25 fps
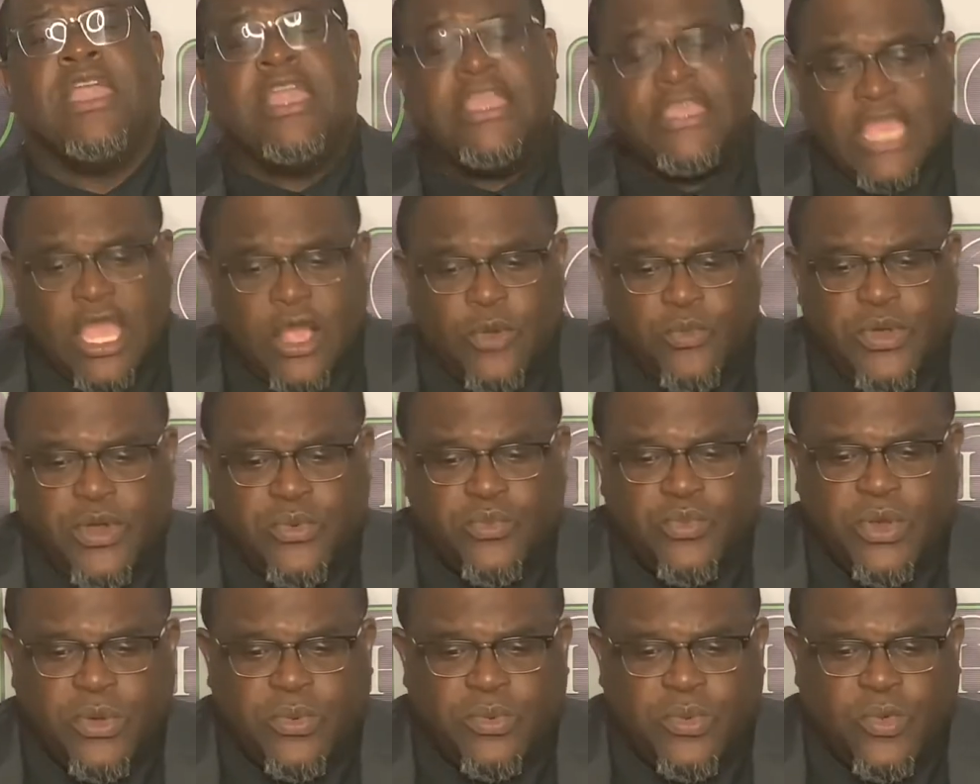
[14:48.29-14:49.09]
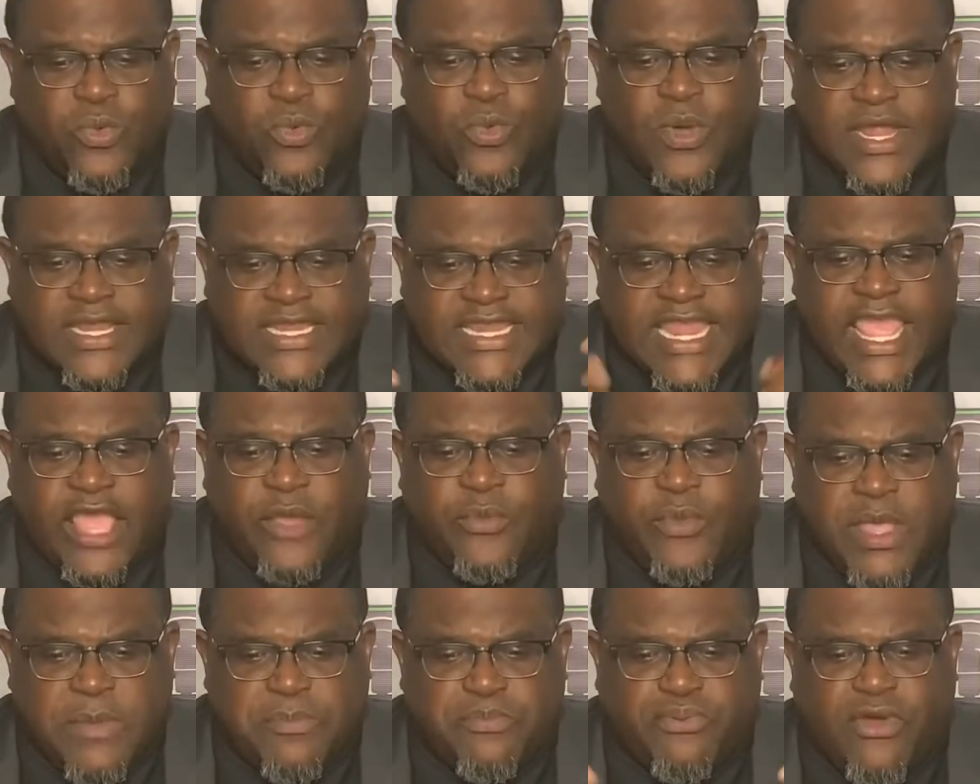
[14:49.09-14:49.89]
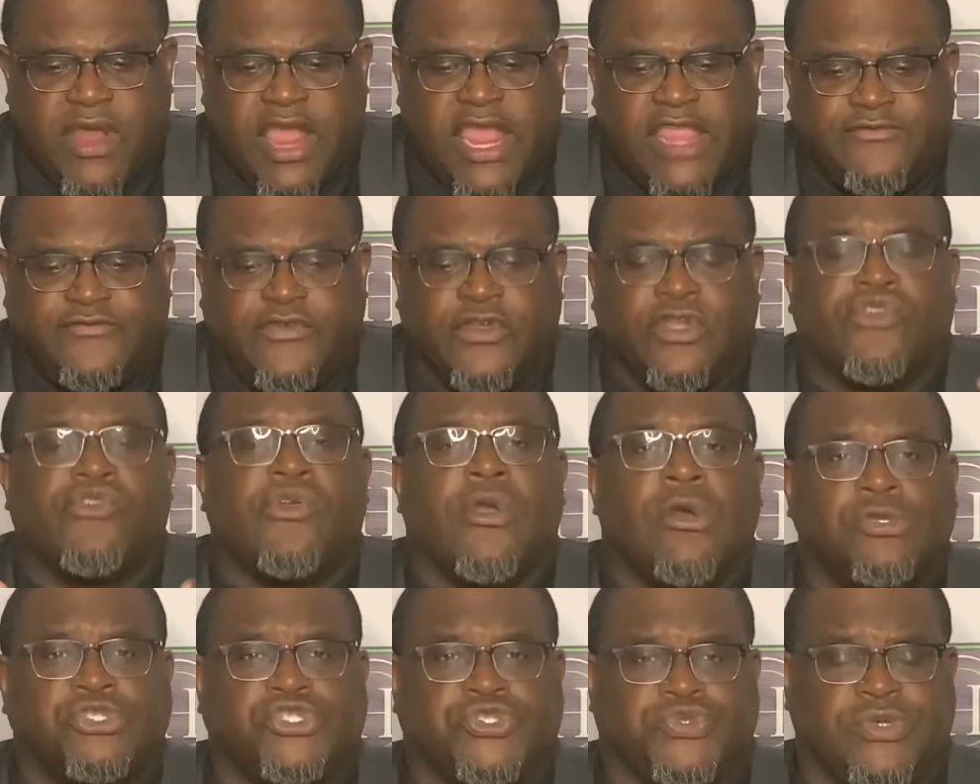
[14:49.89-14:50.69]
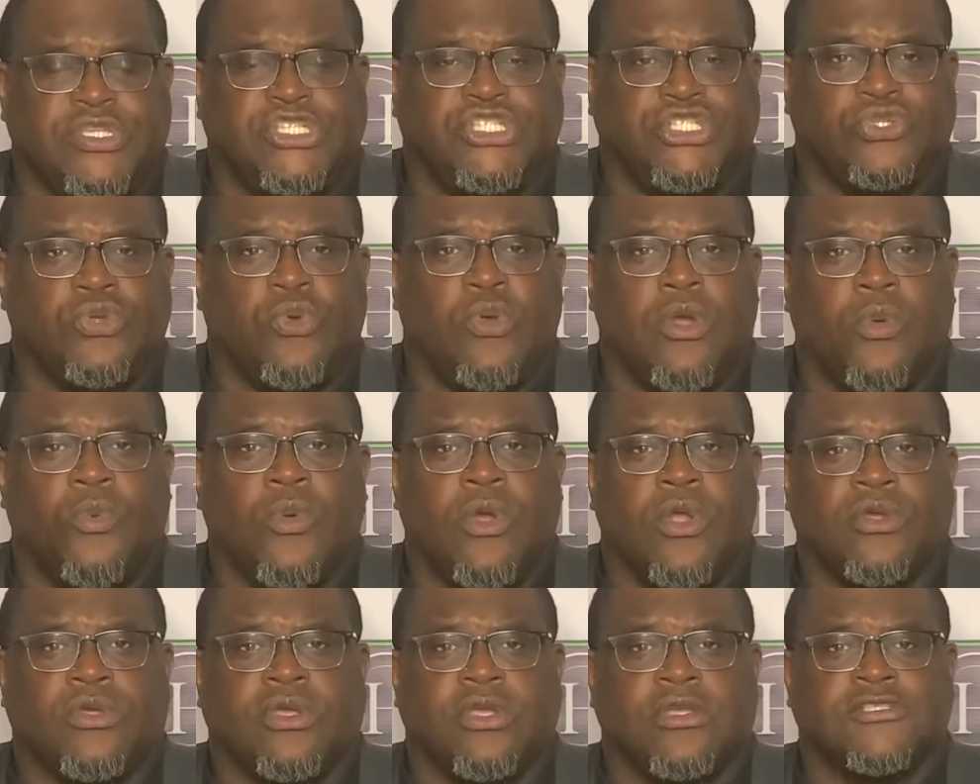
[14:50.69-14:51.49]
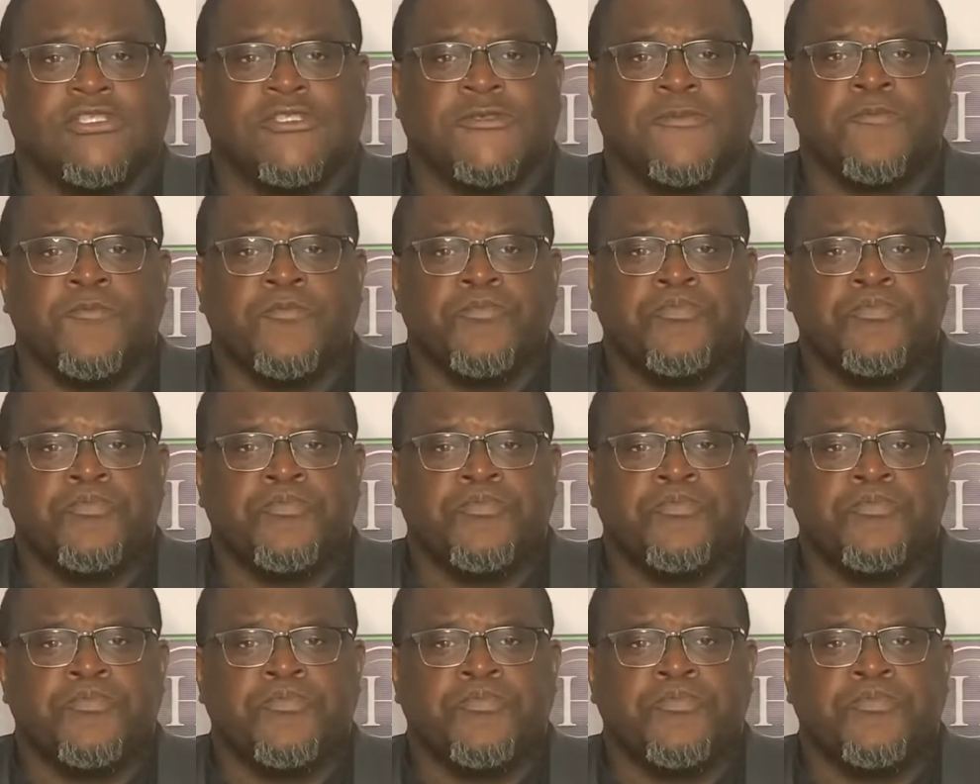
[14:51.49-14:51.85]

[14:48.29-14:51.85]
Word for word: Yeah, we're, we're, one day we prayed for grocery store workers